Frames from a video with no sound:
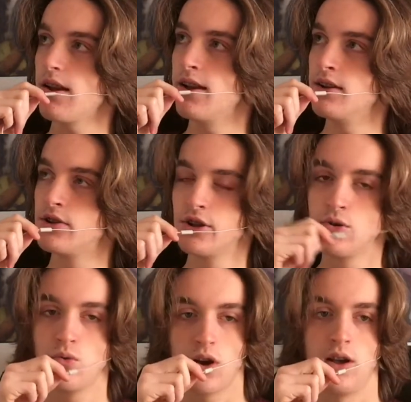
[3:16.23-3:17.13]
And
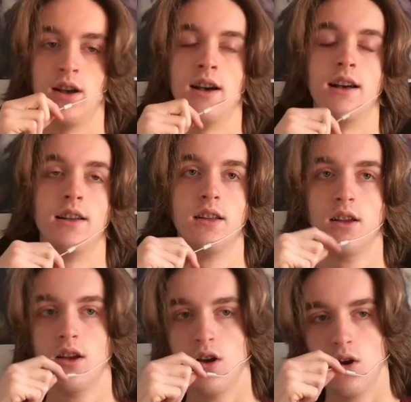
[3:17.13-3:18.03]
so, while
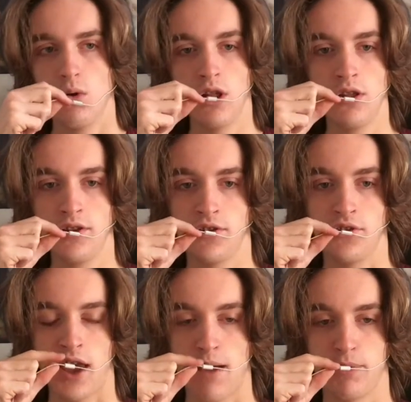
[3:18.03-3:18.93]
all this
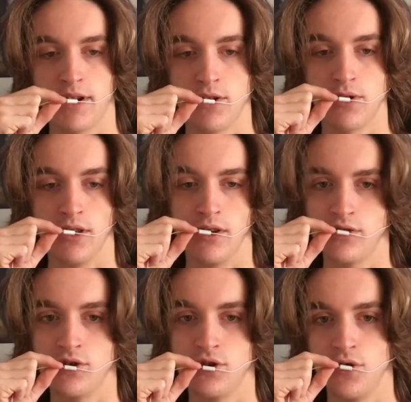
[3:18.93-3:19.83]
is happening, you can
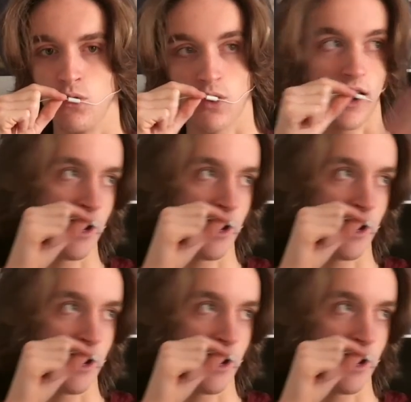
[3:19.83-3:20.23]
listen to your